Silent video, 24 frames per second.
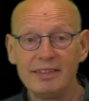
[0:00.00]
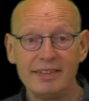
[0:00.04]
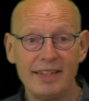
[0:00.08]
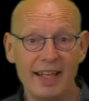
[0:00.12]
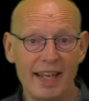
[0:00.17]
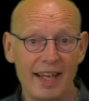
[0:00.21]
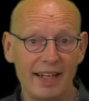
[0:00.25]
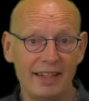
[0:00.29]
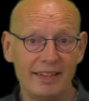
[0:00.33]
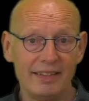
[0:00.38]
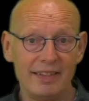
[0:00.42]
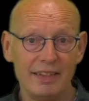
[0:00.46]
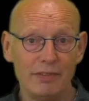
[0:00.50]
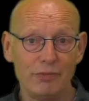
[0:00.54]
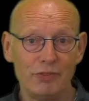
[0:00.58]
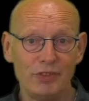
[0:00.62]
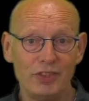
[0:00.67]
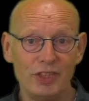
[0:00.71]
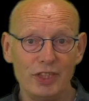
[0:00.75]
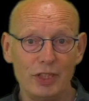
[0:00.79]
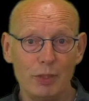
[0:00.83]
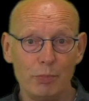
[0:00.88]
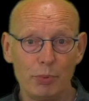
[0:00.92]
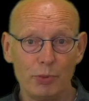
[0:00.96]
the
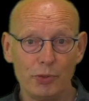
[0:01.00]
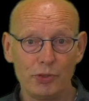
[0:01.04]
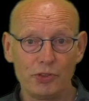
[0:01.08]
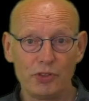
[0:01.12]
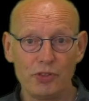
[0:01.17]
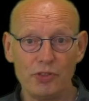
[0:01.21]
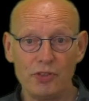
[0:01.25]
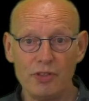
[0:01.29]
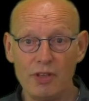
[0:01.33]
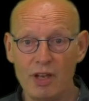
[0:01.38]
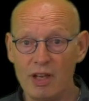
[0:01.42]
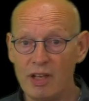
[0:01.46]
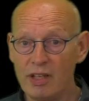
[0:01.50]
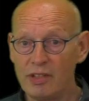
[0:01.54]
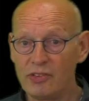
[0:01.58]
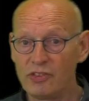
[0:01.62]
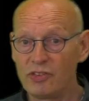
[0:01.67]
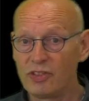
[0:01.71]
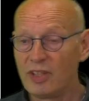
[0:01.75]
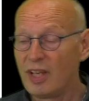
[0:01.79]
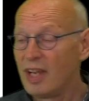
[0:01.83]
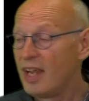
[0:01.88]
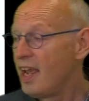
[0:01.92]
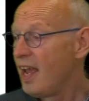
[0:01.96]
activity the person
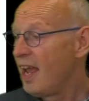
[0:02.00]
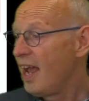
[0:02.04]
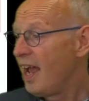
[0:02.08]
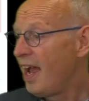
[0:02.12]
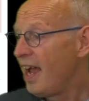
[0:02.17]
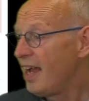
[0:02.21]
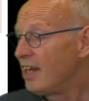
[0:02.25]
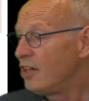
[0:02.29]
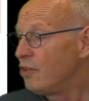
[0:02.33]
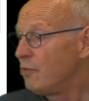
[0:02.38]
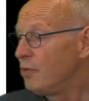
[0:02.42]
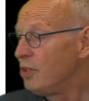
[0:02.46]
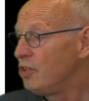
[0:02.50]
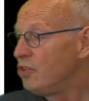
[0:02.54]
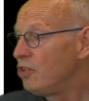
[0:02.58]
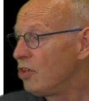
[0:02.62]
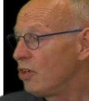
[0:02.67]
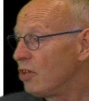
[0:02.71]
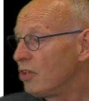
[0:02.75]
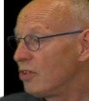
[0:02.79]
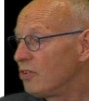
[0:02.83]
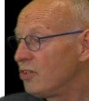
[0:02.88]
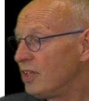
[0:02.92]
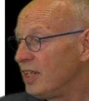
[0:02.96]
does, and the
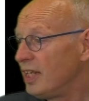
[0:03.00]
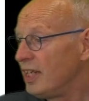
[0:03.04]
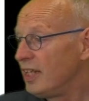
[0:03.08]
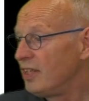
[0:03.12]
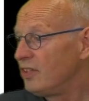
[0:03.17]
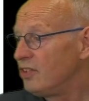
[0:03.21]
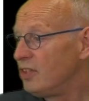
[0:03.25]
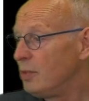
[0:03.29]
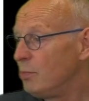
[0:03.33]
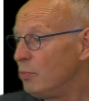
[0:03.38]
result is the